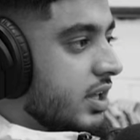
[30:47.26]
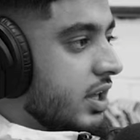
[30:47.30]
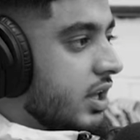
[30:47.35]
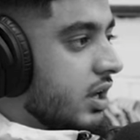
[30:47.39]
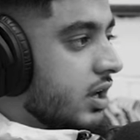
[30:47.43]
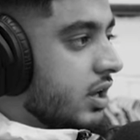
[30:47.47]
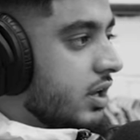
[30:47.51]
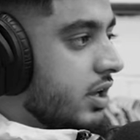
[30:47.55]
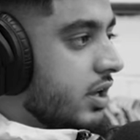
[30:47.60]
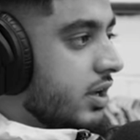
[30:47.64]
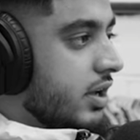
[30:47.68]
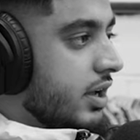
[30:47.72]

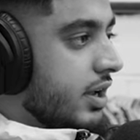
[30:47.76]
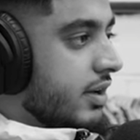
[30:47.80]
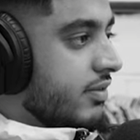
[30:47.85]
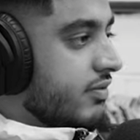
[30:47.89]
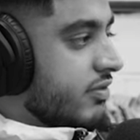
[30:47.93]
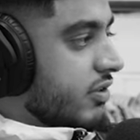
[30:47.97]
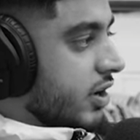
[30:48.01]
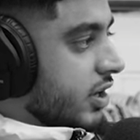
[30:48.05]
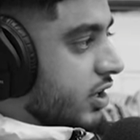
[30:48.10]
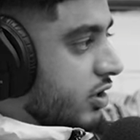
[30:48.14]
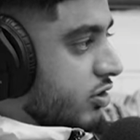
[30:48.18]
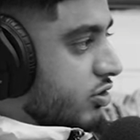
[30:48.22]
They'll
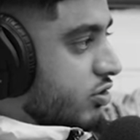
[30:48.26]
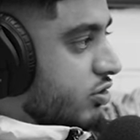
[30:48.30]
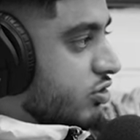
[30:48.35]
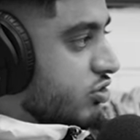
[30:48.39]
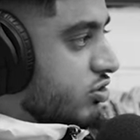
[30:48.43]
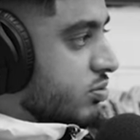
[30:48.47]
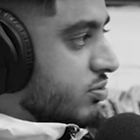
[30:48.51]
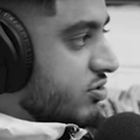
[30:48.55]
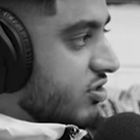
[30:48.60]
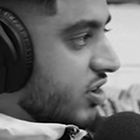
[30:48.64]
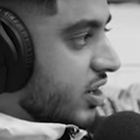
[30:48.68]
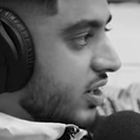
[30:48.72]
invite you to
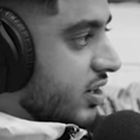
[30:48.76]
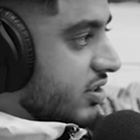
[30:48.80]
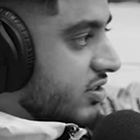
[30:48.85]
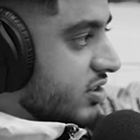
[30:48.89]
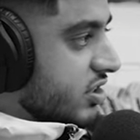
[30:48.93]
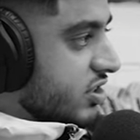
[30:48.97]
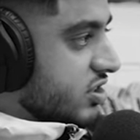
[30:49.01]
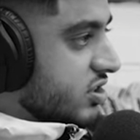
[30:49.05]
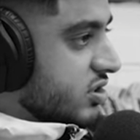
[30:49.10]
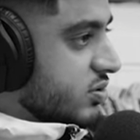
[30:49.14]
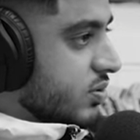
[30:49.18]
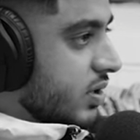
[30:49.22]
some training
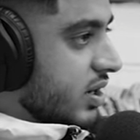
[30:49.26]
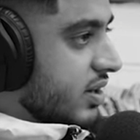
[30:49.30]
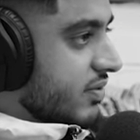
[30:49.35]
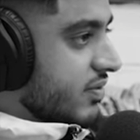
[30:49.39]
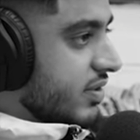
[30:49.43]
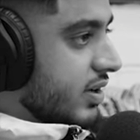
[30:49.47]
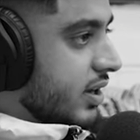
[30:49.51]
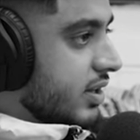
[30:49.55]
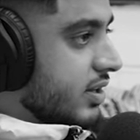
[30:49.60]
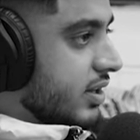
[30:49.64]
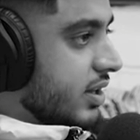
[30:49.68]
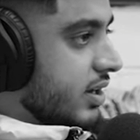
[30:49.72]
sessions or
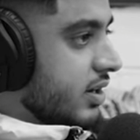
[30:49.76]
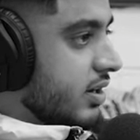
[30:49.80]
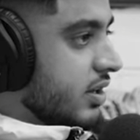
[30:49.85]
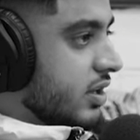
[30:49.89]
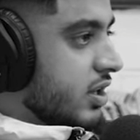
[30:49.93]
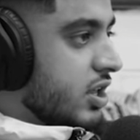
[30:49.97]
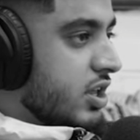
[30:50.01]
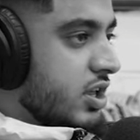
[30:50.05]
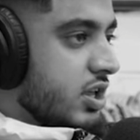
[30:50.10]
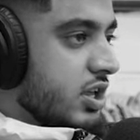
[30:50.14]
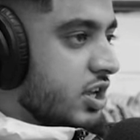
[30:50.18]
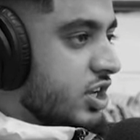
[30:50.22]
whatever, and then
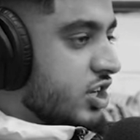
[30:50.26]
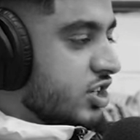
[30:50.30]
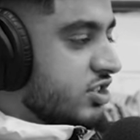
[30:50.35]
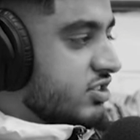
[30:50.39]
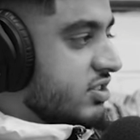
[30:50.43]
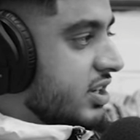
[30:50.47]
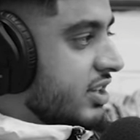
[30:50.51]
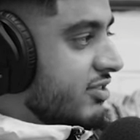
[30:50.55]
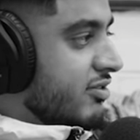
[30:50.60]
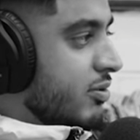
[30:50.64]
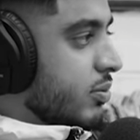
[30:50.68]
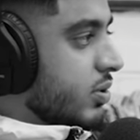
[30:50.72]
you
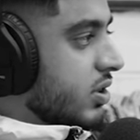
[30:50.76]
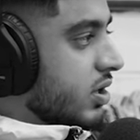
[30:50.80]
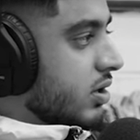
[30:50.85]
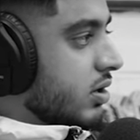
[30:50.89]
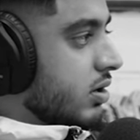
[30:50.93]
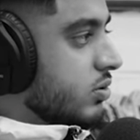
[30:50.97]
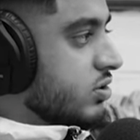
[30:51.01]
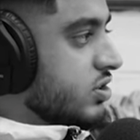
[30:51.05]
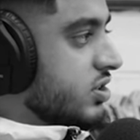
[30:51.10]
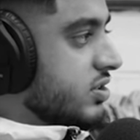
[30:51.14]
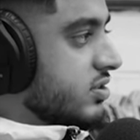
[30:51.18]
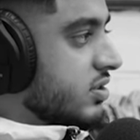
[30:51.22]
just leave it with the
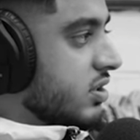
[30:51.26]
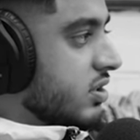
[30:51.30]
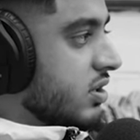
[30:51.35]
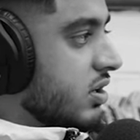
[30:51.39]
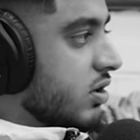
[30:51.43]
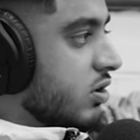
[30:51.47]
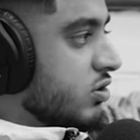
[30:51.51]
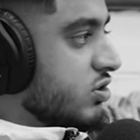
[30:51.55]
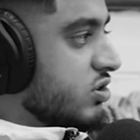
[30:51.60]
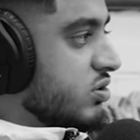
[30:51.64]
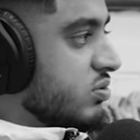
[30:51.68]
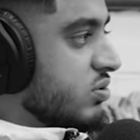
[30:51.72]
coaches and
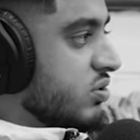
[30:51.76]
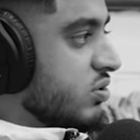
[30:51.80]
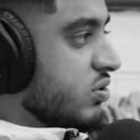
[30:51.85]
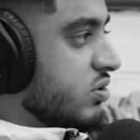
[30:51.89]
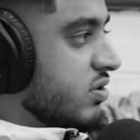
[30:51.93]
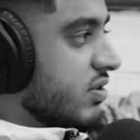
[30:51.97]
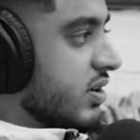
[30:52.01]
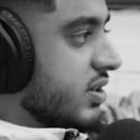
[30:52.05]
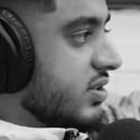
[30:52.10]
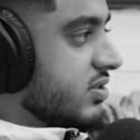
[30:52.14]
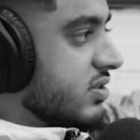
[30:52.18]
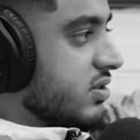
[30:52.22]
the coach will do
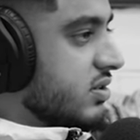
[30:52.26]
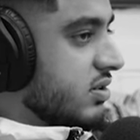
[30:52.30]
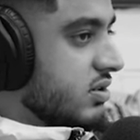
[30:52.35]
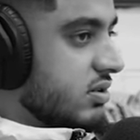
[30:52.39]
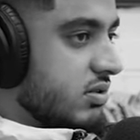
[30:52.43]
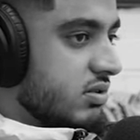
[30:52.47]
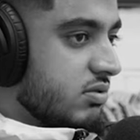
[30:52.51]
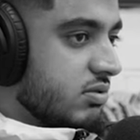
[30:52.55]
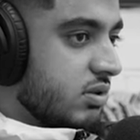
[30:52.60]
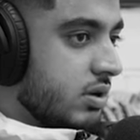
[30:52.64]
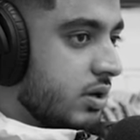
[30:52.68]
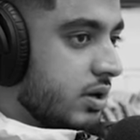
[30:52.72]
the rest.
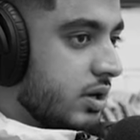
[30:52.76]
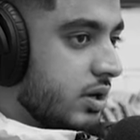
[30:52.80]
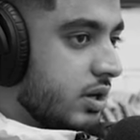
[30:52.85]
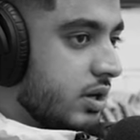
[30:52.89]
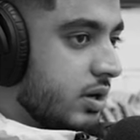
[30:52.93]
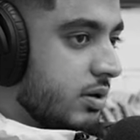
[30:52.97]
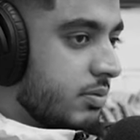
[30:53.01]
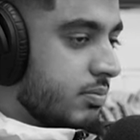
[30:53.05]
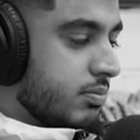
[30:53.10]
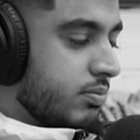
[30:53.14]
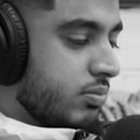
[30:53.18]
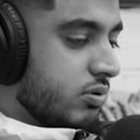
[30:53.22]

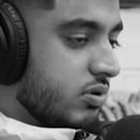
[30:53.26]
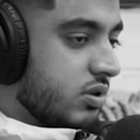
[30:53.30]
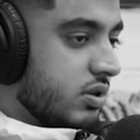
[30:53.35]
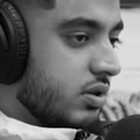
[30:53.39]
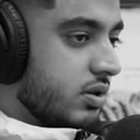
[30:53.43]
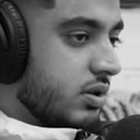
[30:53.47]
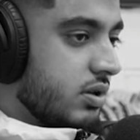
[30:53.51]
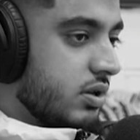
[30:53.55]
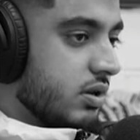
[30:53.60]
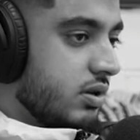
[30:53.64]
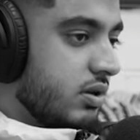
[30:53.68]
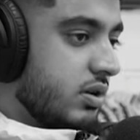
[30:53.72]
Put
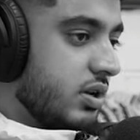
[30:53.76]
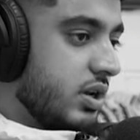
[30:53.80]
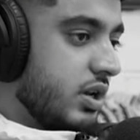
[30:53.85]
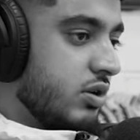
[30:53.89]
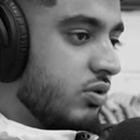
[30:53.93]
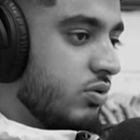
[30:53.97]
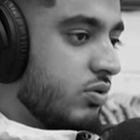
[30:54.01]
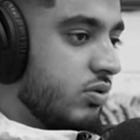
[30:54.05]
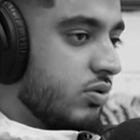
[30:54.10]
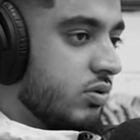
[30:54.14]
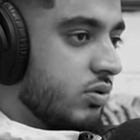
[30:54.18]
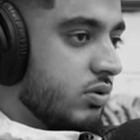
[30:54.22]
the
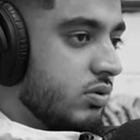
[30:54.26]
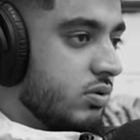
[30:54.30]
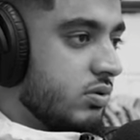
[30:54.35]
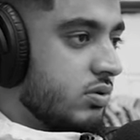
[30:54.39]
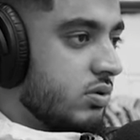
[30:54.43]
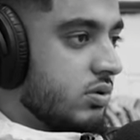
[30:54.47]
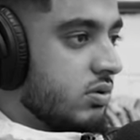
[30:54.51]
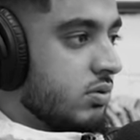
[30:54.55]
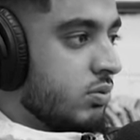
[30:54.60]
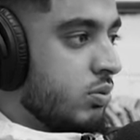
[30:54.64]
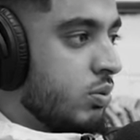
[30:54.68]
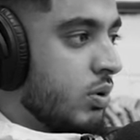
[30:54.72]
kid or
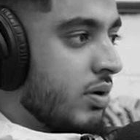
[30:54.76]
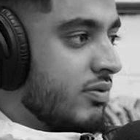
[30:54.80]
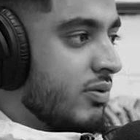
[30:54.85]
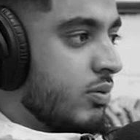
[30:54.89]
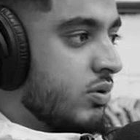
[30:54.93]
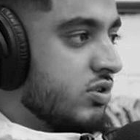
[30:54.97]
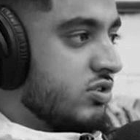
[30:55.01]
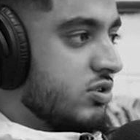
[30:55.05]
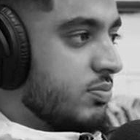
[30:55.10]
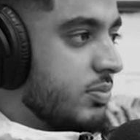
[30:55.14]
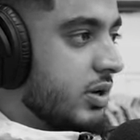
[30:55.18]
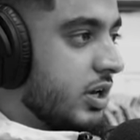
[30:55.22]

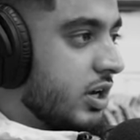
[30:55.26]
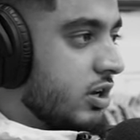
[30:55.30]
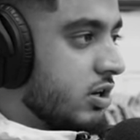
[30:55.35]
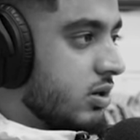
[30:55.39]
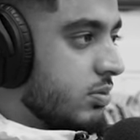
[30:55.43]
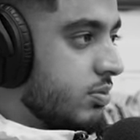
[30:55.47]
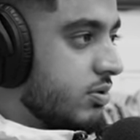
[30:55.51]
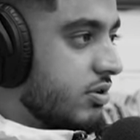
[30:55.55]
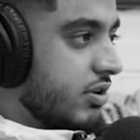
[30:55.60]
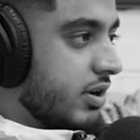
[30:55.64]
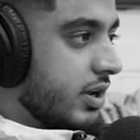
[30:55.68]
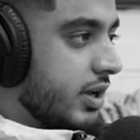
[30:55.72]
whoever wants to play
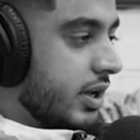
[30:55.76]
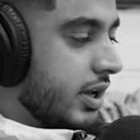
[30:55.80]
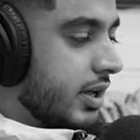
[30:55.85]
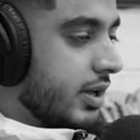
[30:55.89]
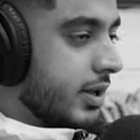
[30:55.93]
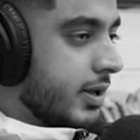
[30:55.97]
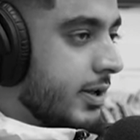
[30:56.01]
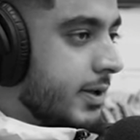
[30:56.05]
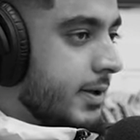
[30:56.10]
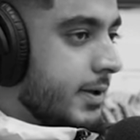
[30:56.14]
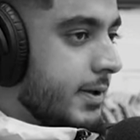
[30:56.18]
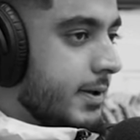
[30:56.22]
club
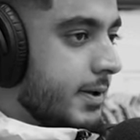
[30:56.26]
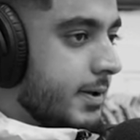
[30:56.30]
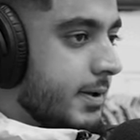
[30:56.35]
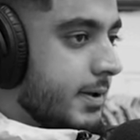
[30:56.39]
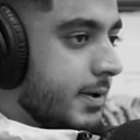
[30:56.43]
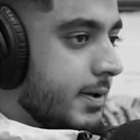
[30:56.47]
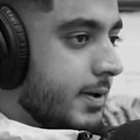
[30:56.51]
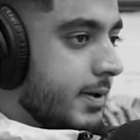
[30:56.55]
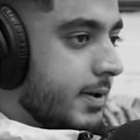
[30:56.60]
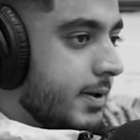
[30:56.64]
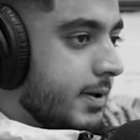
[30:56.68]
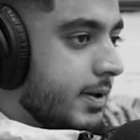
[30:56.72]
cricket
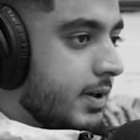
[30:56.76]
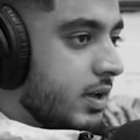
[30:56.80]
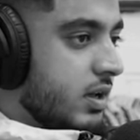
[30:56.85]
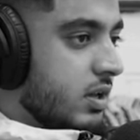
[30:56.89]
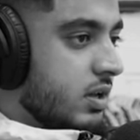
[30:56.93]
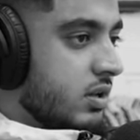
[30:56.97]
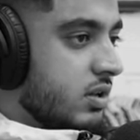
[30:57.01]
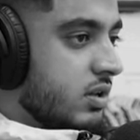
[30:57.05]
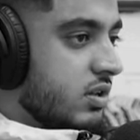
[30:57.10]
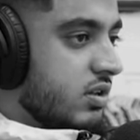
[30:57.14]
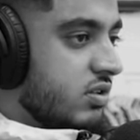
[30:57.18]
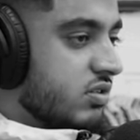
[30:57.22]

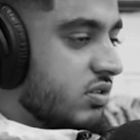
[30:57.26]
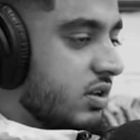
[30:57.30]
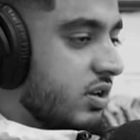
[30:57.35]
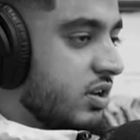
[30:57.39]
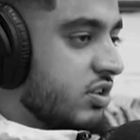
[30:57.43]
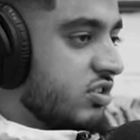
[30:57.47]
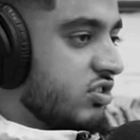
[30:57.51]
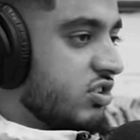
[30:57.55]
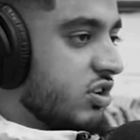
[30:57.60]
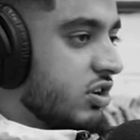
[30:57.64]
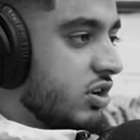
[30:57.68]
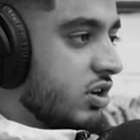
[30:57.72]
in
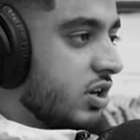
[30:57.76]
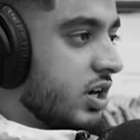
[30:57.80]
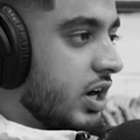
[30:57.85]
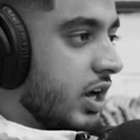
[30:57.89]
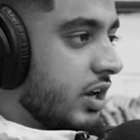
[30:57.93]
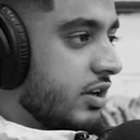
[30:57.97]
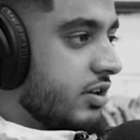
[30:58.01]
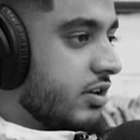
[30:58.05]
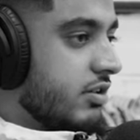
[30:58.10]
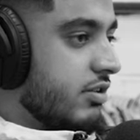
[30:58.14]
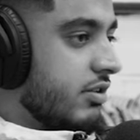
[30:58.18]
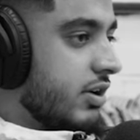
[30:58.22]
a certain
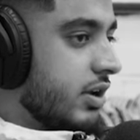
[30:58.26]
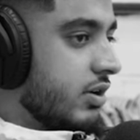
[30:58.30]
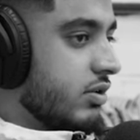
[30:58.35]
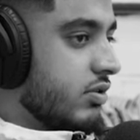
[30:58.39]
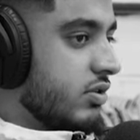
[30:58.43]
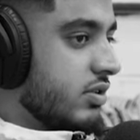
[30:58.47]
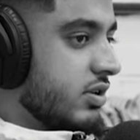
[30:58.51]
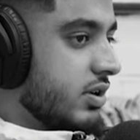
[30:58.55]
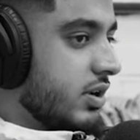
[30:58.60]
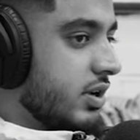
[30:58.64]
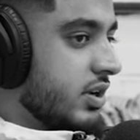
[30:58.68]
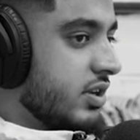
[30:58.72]
category
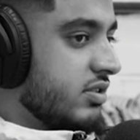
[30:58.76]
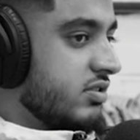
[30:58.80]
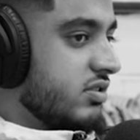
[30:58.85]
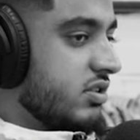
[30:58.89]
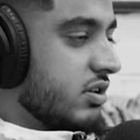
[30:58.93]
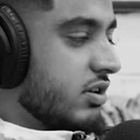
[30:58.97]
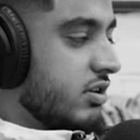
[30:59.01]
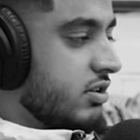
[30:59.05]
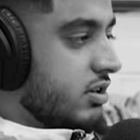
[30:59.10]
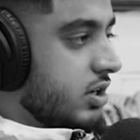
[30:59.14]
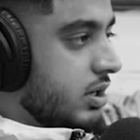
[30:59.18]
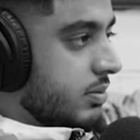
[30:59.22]
or in a
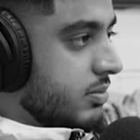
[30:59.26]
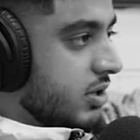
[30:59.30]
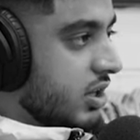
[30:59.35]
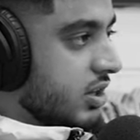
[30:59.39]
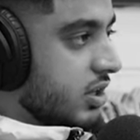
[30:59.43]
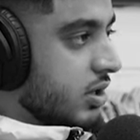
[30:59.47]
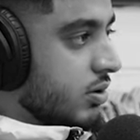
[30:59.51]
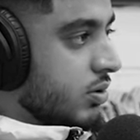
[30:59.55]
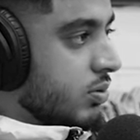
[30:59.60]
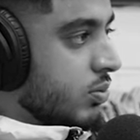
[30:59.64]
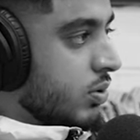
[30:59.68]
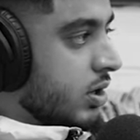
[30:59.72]
certain team
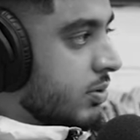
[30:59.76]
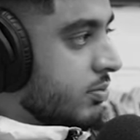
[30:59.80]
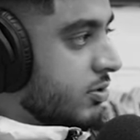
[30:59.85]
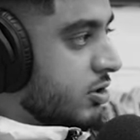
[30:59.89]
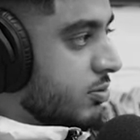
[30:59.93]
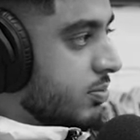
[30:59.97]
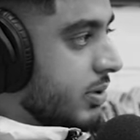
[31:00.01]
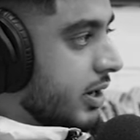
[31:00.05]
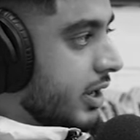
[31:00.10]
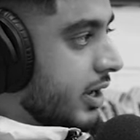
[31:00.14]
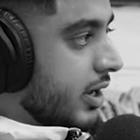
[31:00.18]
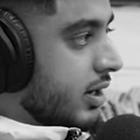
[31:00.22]
that they would want them
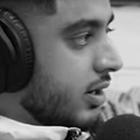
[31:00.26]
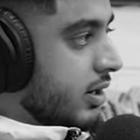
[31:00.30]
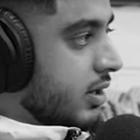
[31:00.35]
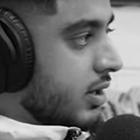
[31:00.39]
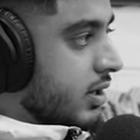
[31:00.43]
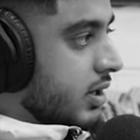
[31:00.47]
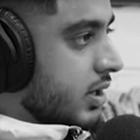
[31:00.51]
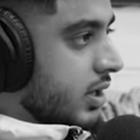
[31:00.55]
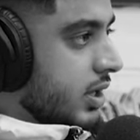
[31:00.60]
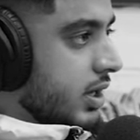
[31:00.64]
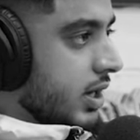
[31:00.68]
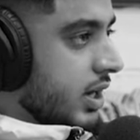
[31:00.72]
to play in,
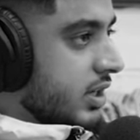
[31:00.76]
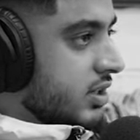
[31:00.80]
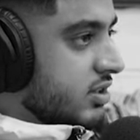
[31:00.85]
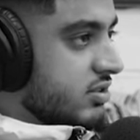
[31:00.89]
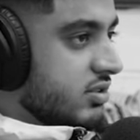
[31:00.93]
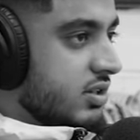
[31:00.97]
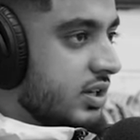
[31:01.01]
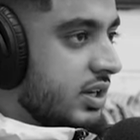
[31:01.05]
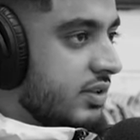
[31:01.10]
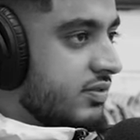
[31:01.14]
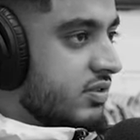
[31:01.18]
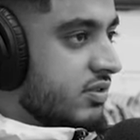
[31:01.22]
and
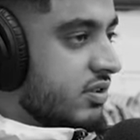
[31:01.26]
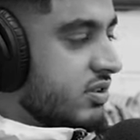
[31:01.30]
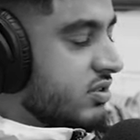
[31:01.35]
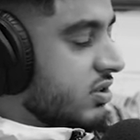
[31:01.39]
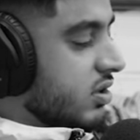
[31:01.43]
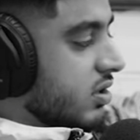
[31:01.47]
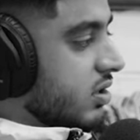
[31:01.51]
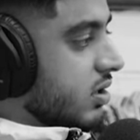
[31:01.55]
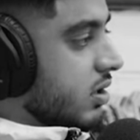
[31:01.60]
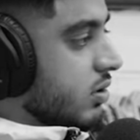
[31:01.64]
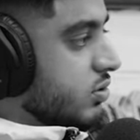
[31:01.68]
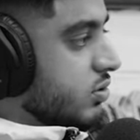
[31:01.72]
just leave the rest to the